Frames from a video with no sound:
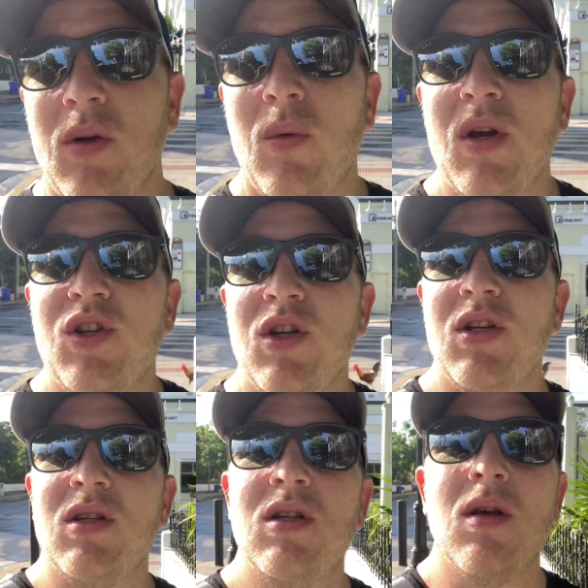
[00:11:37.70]
which
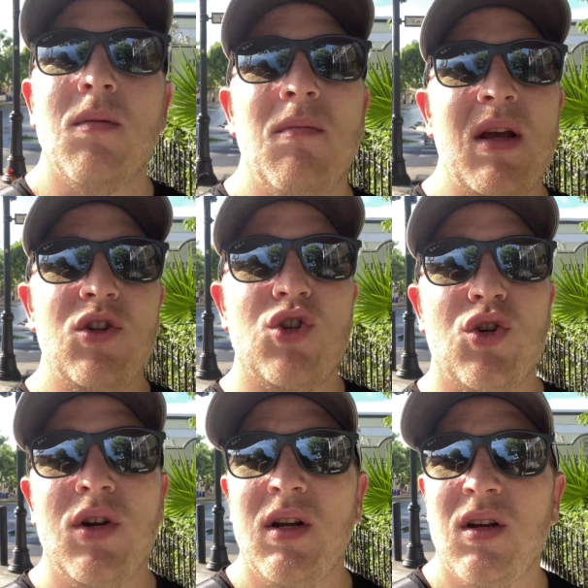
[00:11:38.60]
is the main
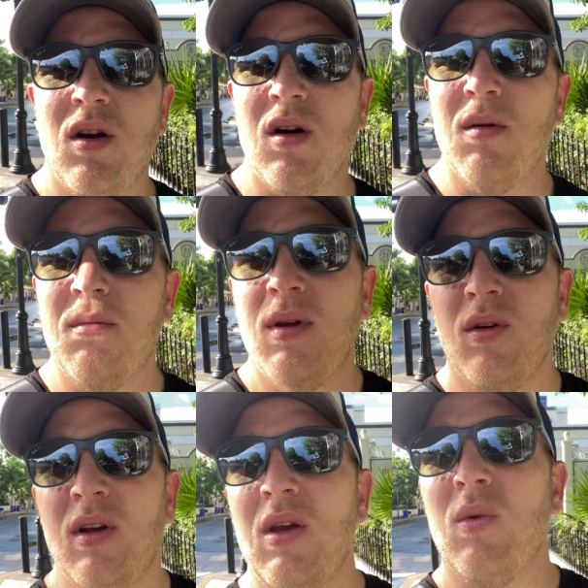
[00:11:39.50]
street
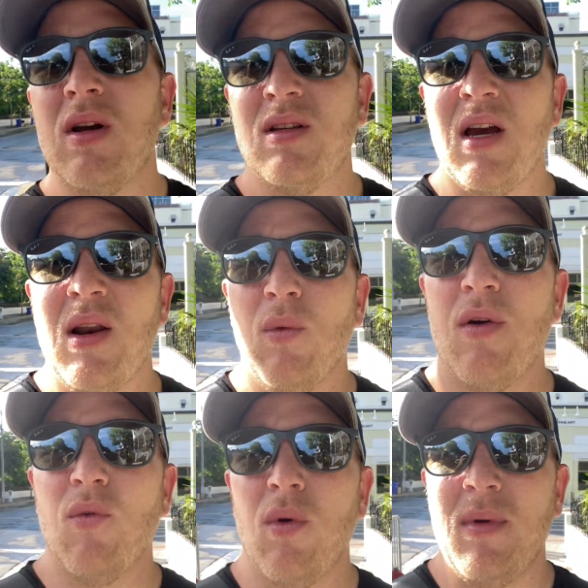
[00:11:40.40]
here in Key West, kind of where
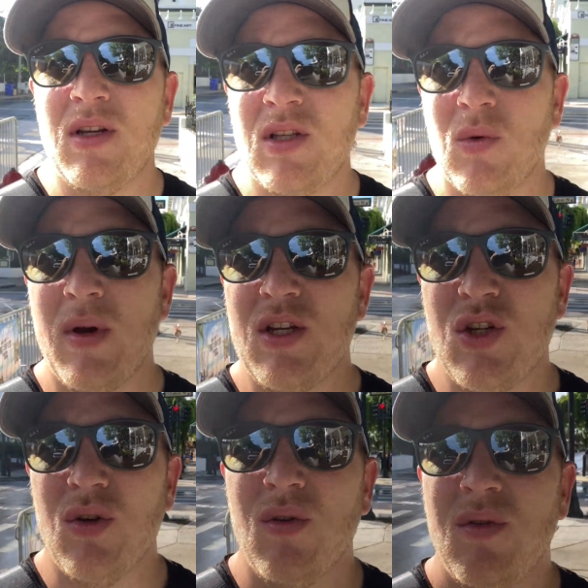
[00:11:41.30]
everyone makes their way
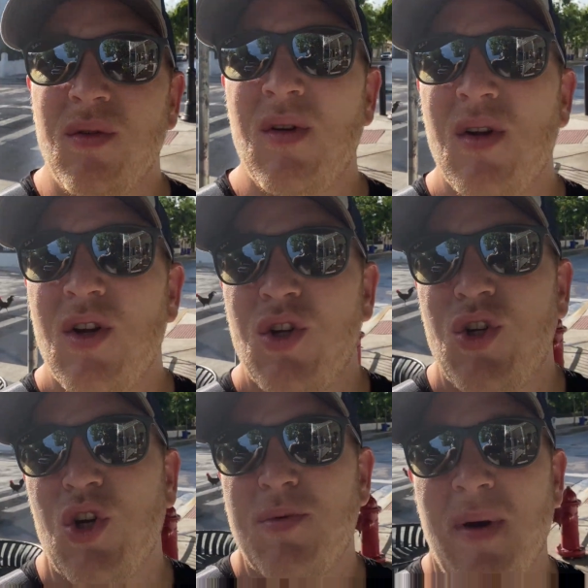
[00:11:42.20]
to.
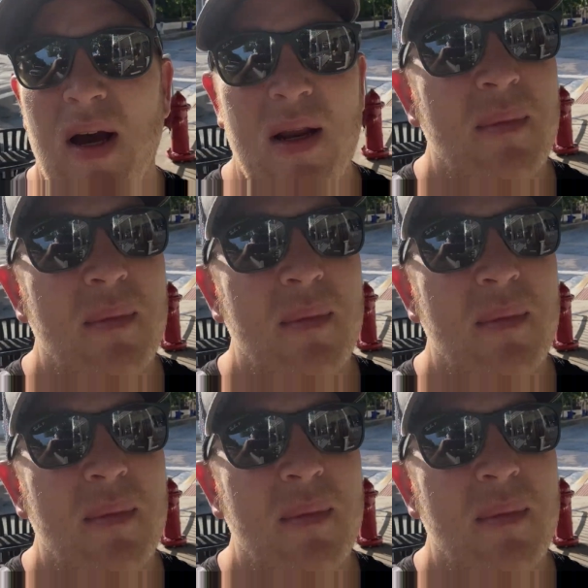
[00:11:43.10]
Church behind